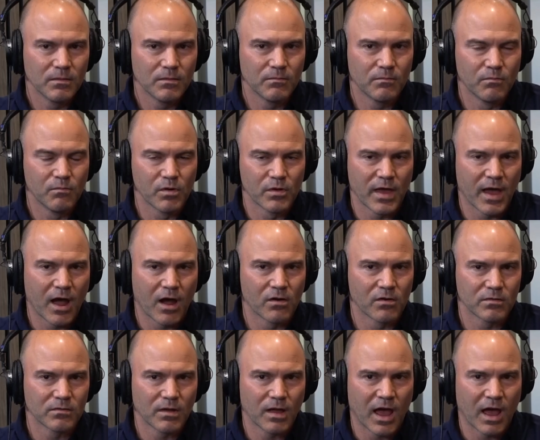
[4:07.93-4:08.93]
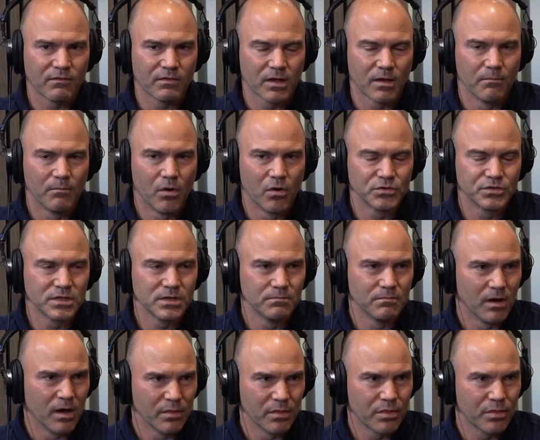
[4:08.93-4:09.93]
without having a
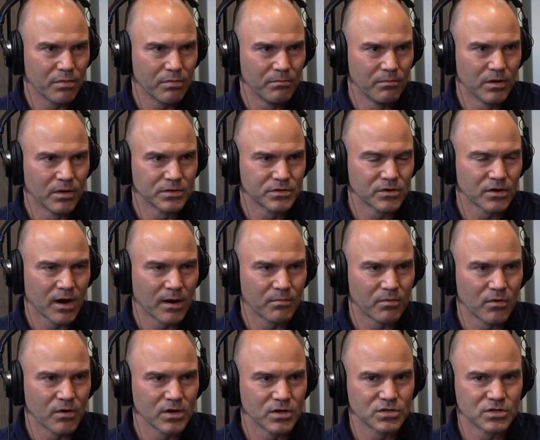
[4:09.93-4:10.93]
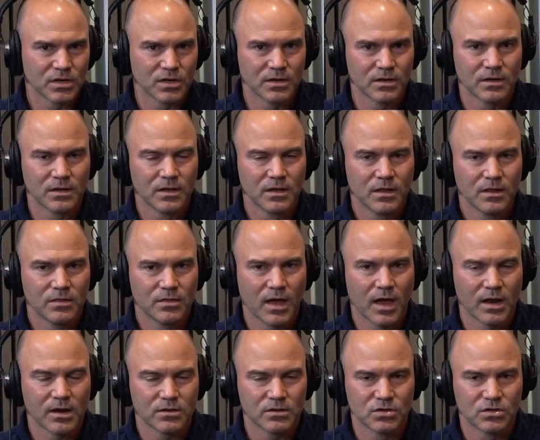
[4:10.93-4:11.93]
multi-month military operation
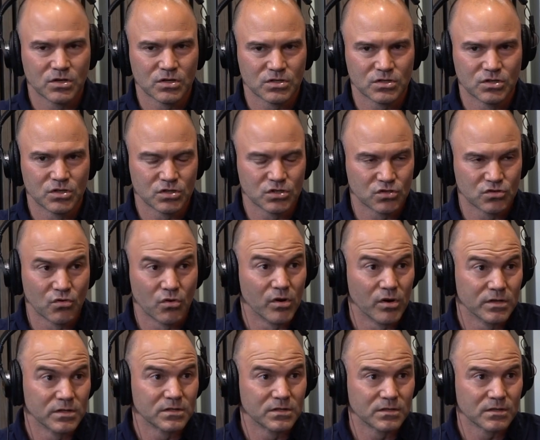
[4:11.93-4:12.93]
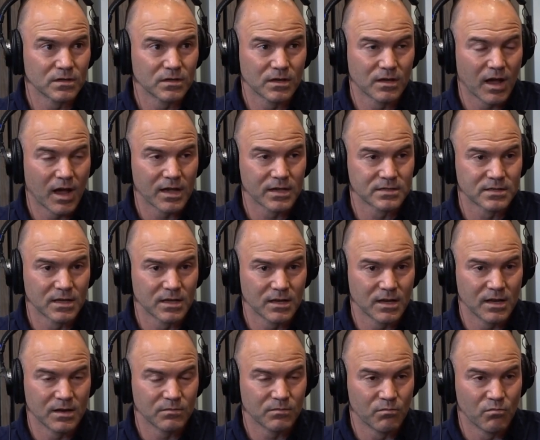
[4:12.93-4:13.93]
that just destroys Gaza
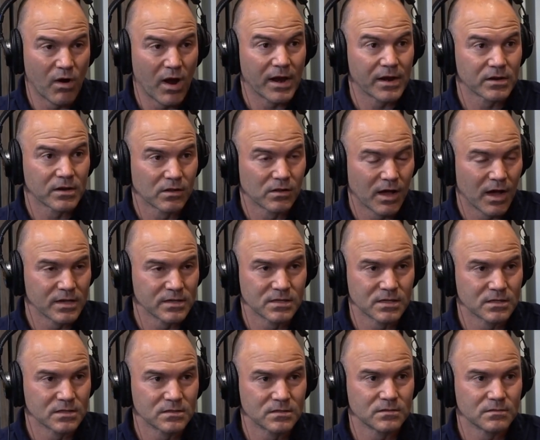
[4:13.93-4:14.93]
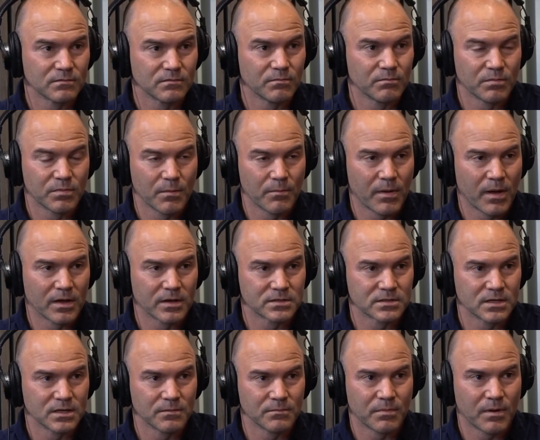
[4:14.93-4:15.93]
and radicalizes the
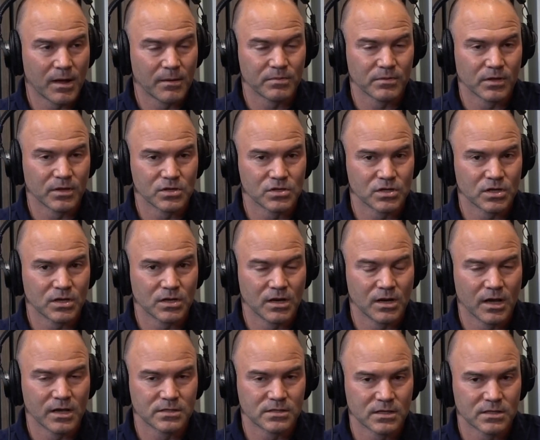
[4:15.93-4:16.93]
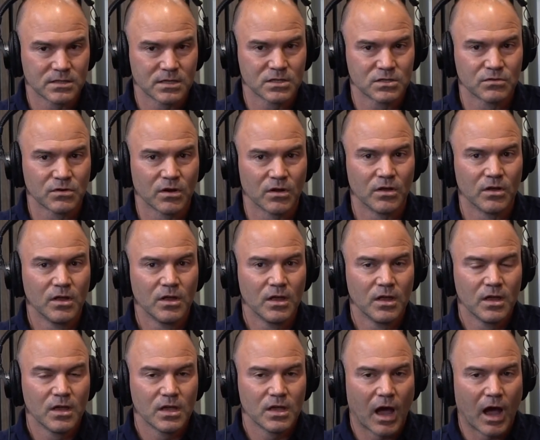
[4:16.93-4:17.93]
Palestinian population and isolates Israel.
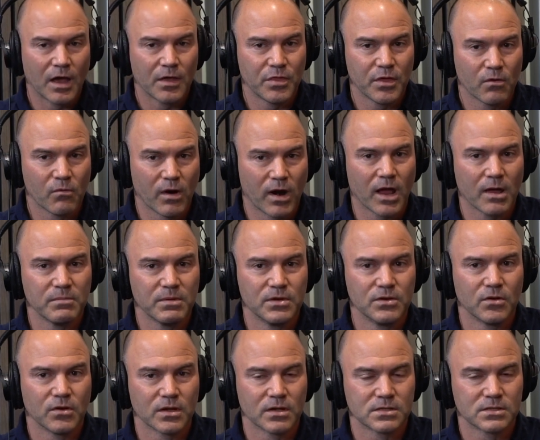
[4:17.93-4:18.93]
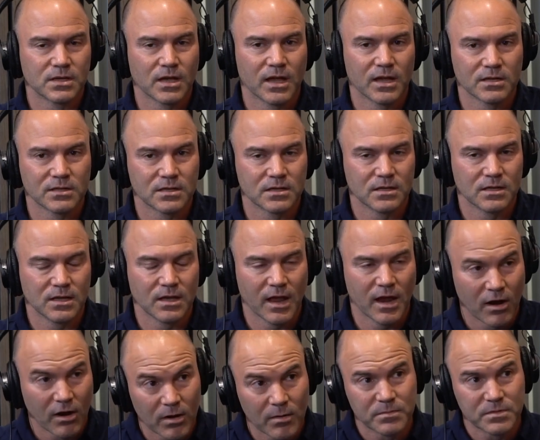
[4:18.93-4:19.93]
I think what I'd be doing is saying to the
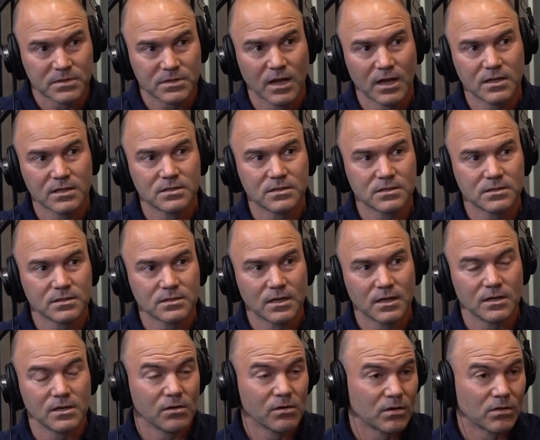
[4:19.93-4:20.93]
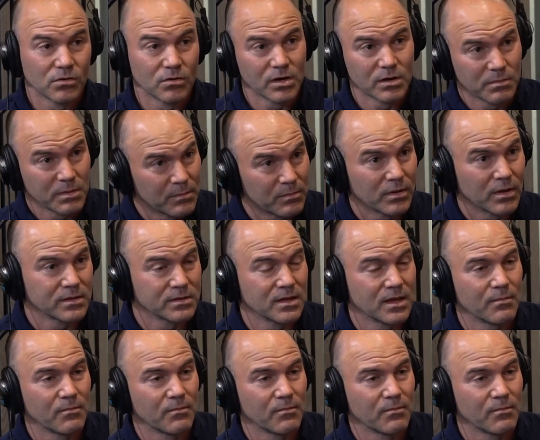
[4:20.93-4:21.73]
Arab states, including people like the